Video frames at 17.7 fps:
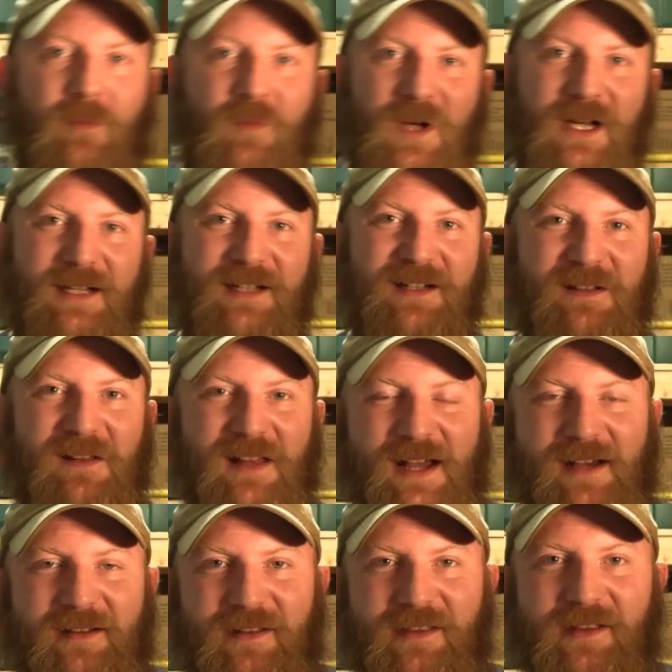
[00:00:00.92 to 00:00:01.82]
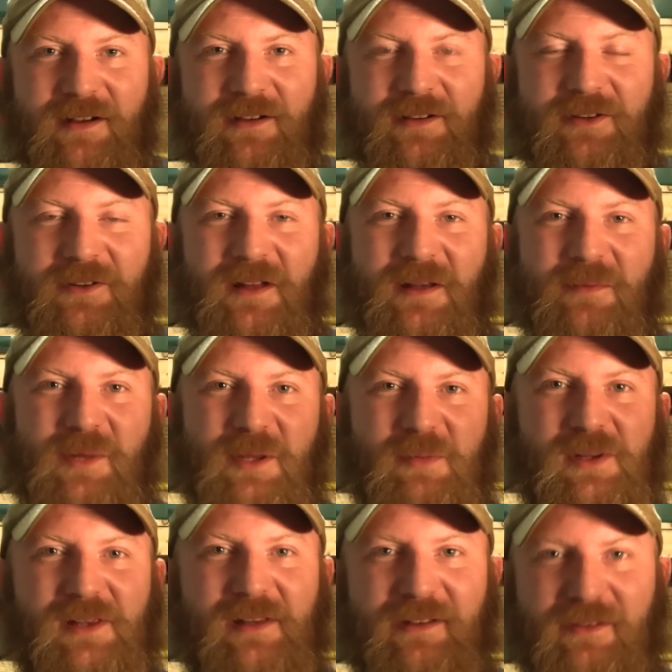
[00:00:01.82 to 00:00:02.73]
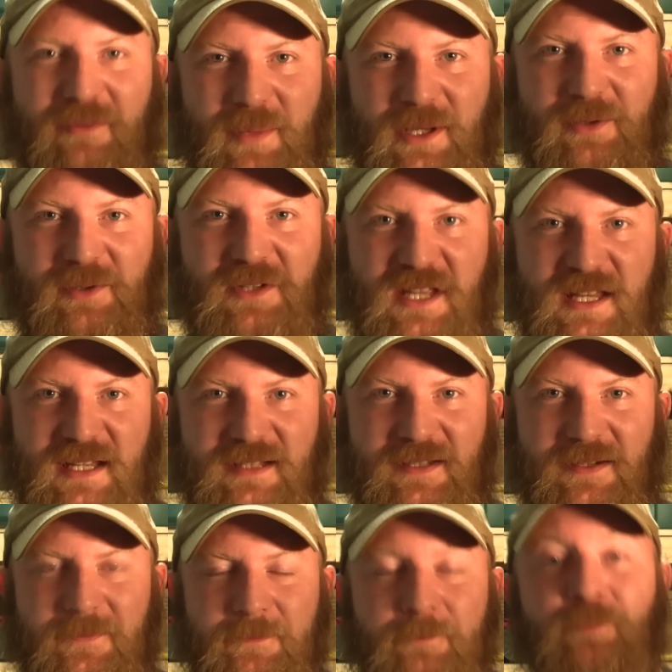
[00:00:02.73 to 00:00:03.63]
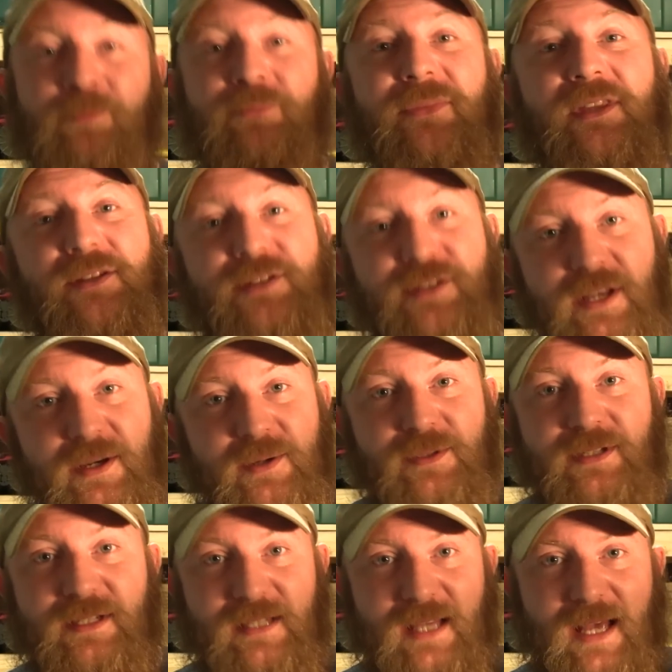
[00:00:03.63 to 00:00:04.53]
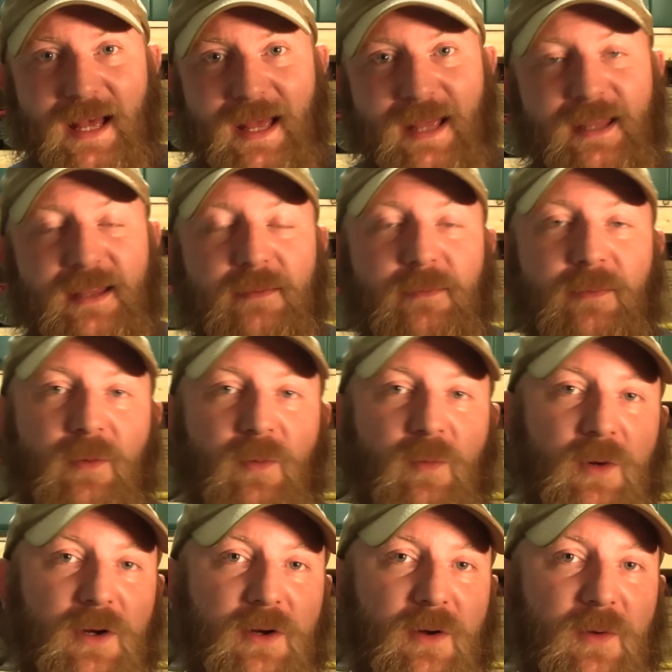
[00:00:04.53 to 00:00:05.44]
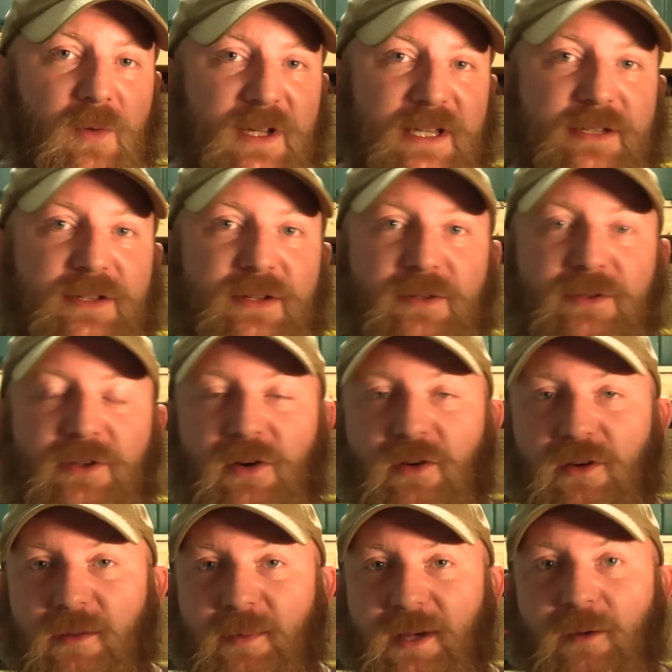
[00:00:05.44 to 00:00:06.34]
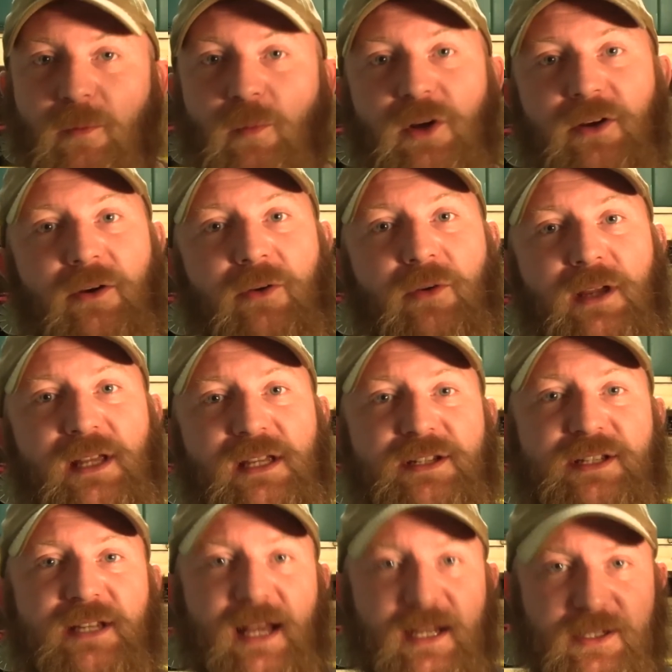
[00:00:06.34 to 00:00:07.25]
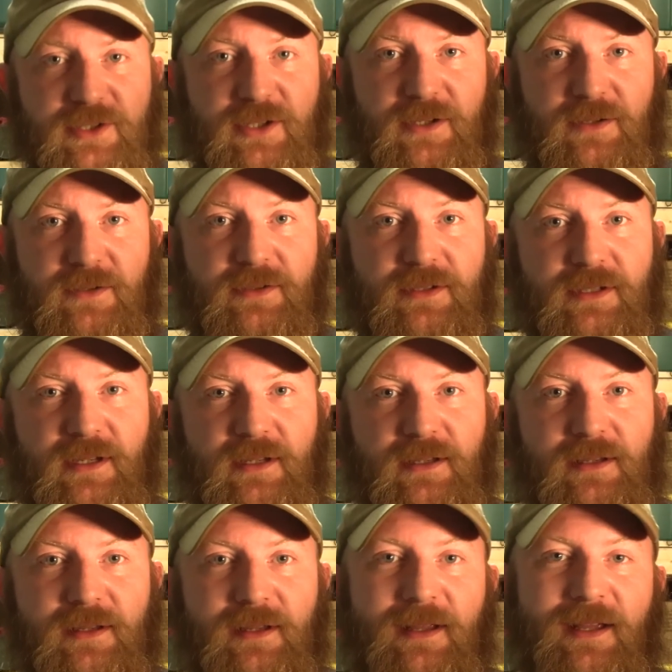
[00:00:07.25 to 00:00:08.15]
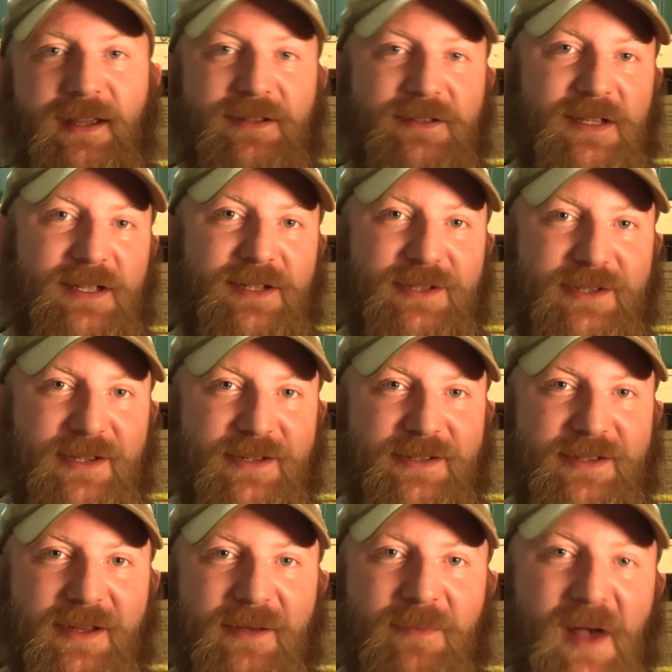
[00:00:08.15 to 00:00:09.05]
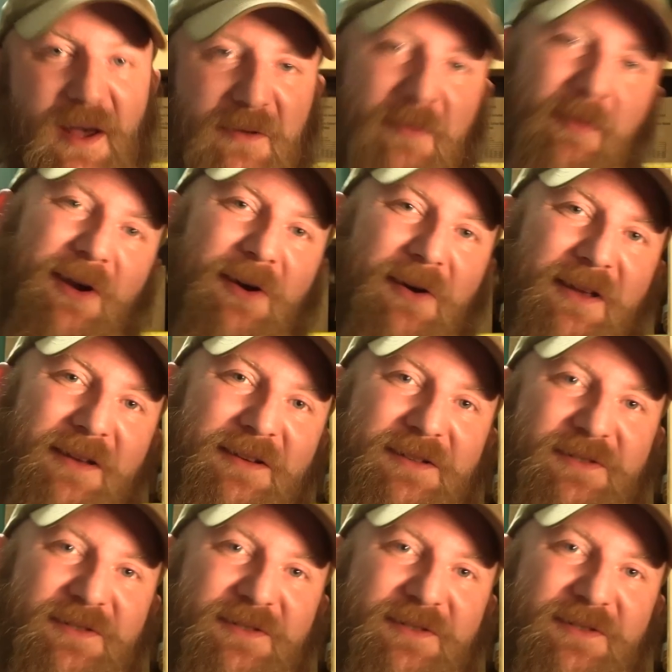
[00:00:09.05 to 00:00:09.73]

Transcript: Well, howdy there, internet people. It's Beau again. So today, we're going to talk about what Greek statues can teach us about American